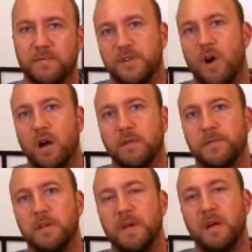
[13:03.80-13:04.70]
photography
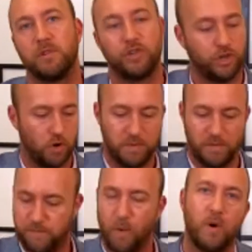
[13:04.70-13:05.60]
to be able to show
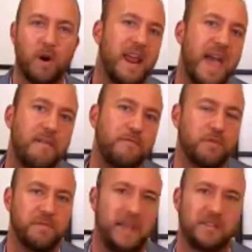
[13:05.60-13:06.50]
before and after
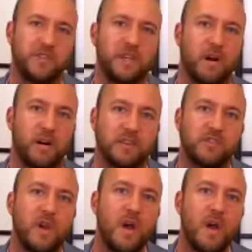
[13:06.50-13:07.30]
advanced TRS.